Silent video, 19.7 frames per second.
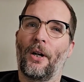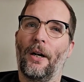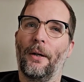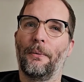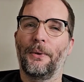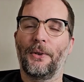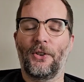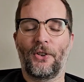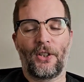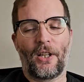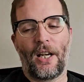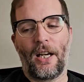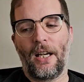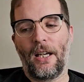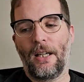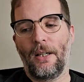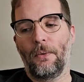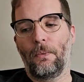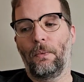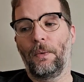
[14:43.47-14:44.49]
I would
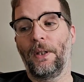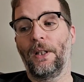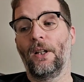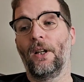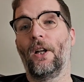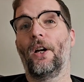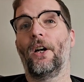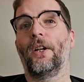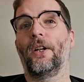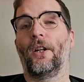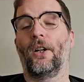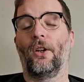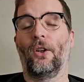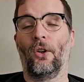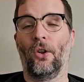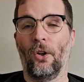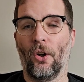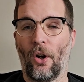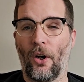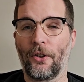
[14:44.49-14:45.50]
say we learn a
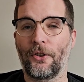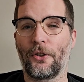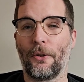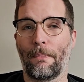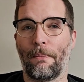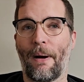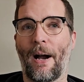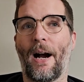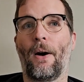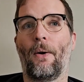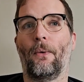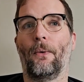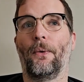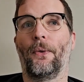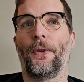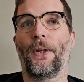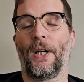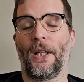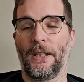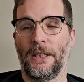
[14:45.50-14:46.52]
lot about
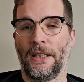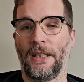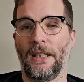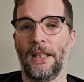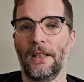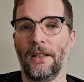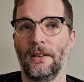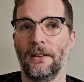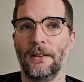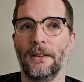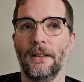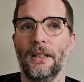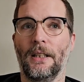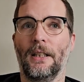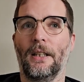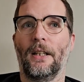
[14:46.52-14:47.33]
the Aiel.